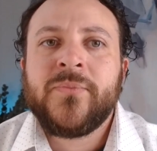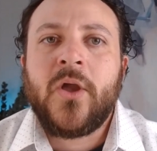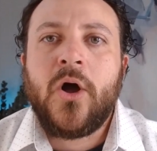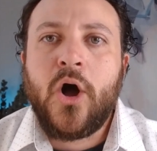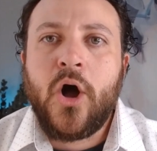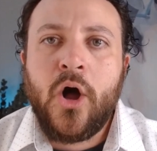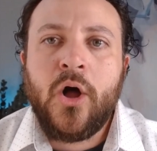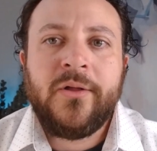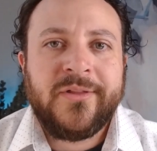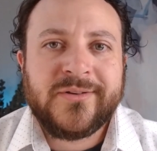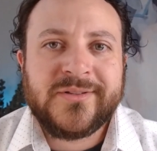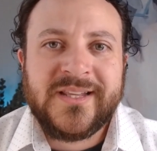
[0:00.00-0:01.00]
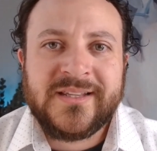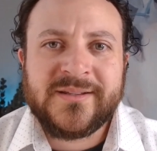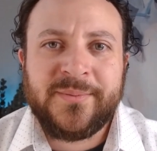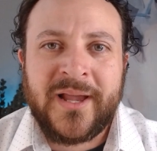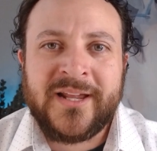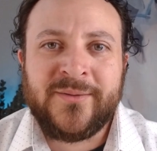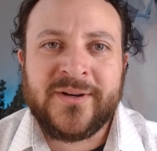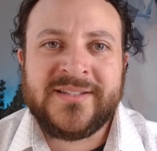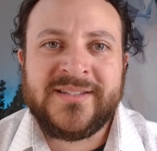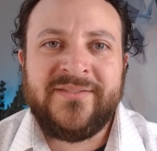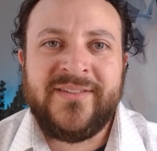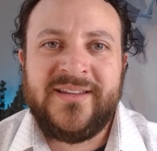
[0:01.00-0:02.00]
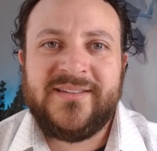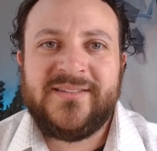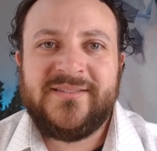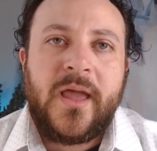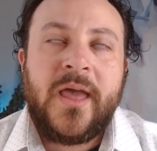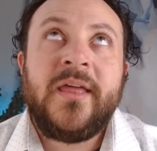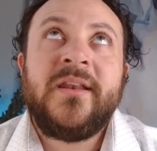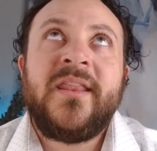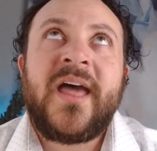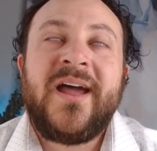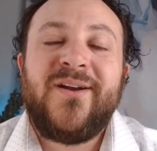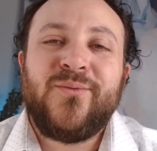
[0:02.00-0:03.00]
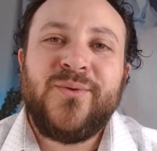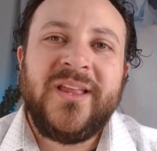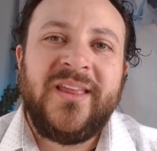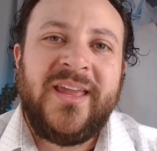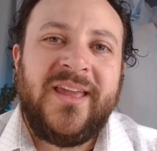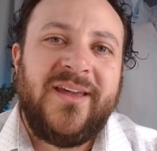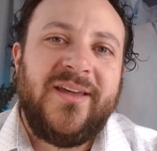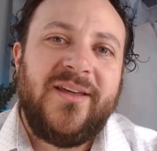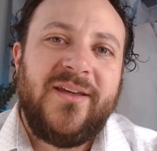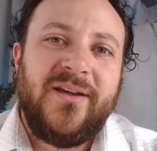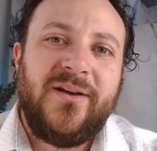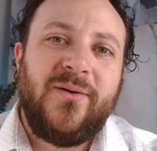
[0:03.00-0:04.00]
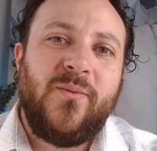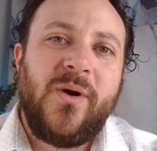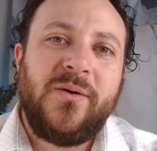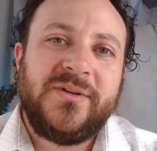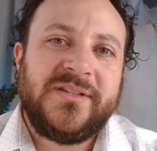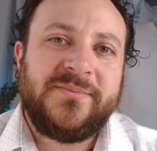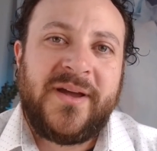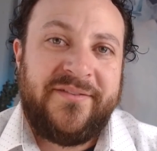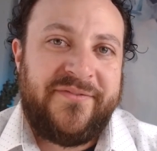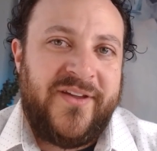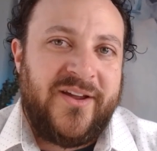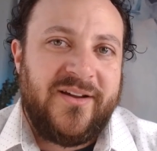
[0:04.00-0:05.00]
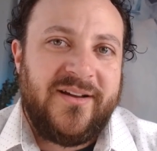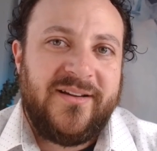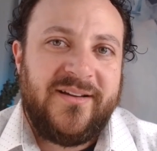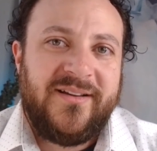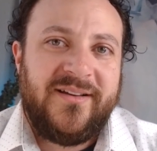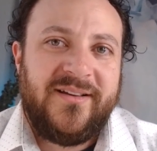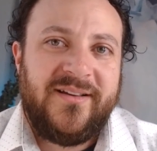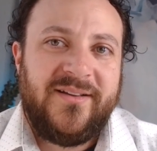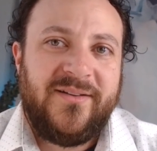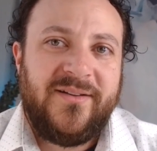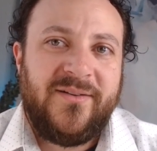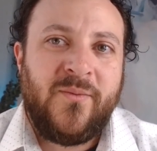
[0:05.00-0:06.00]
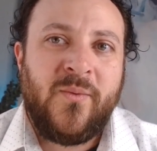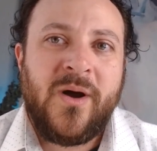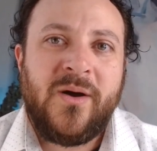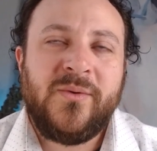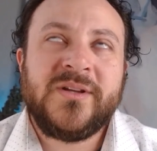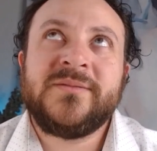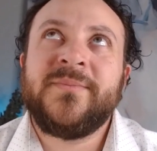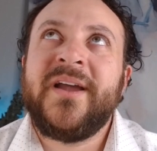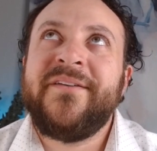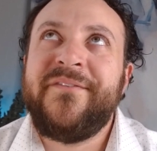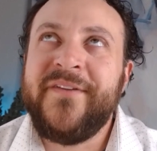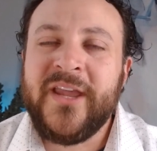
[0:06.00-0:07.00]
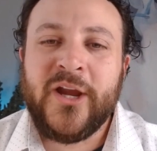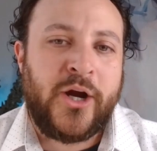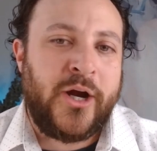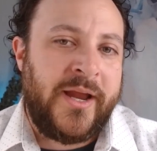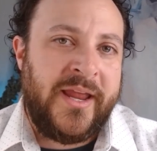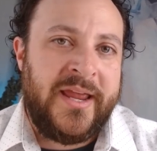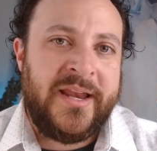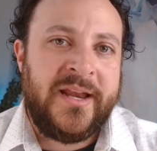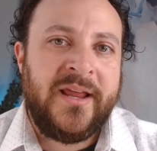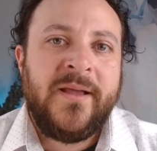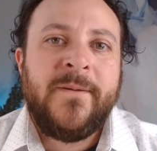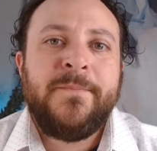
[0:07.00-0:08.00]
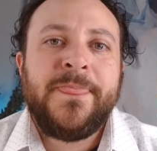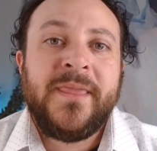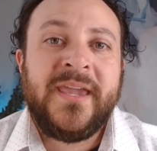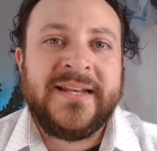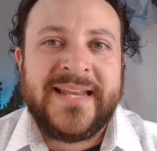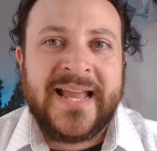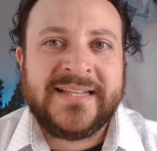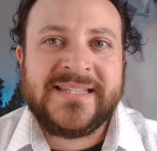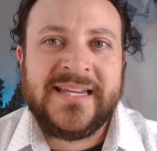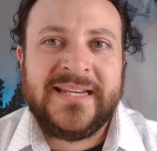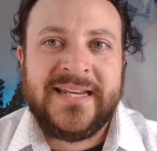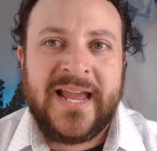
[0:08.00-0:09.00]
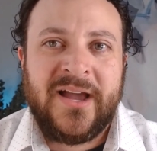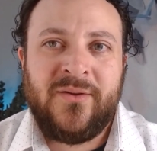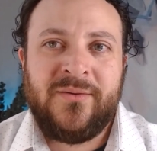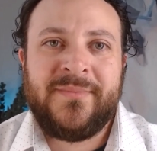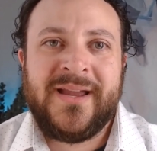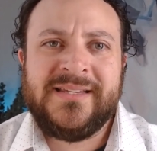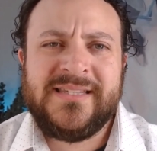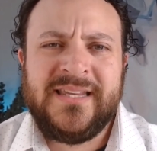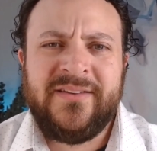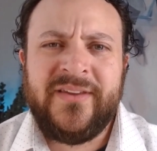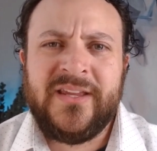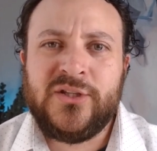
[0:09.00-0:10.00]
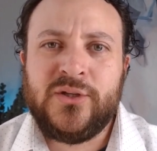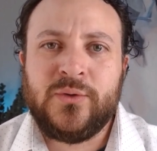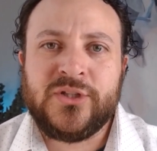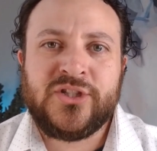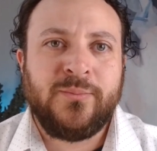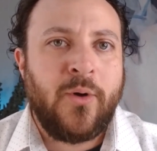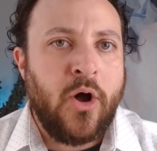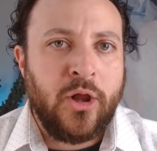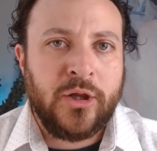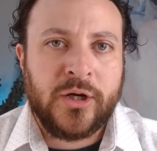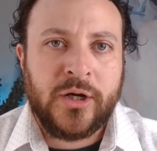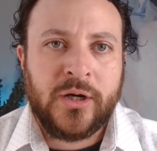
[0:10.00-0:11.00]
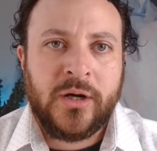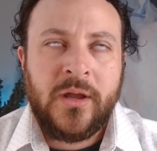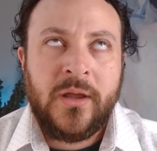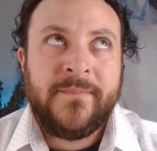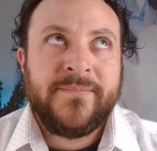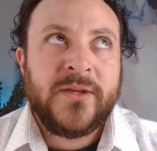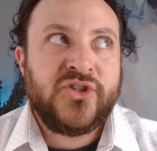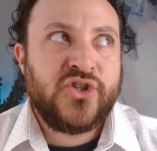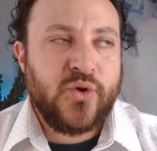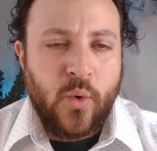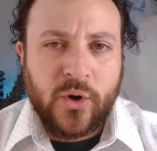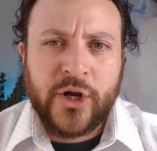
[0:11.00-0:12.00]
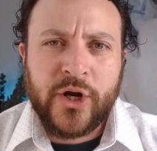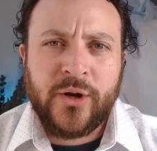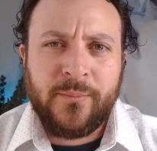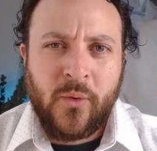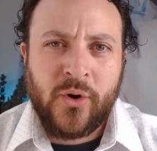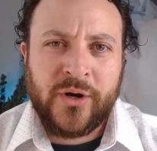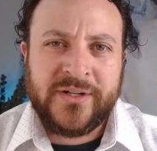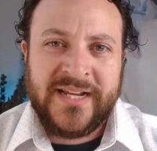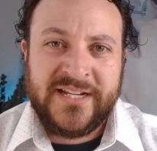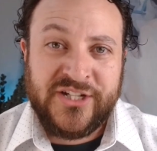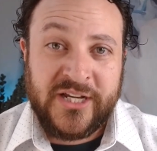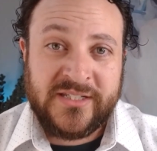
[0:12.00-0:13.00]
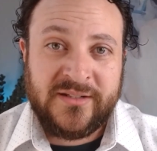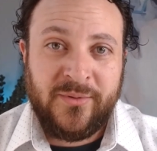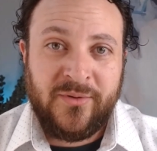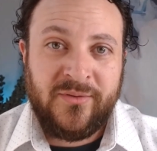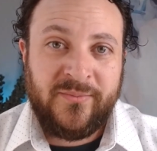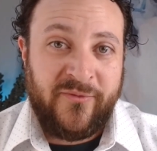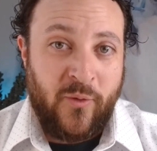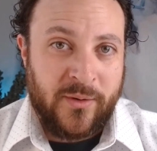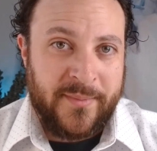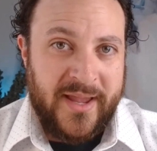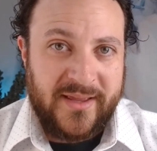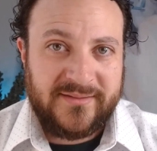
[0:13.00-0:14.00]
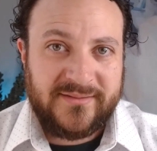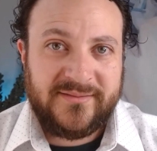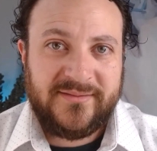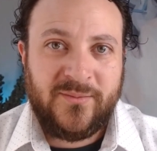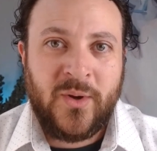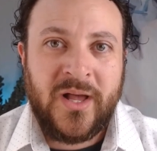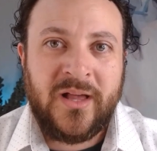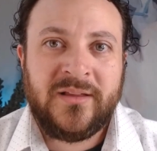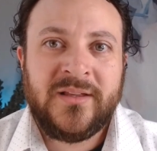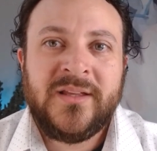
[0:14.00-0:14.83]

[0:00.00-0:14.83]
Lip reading: All those things apply to our CVs. And that really, what was my fear? What was my fear in condensing down my CV to a smaller, shorter, more digestible format? Well,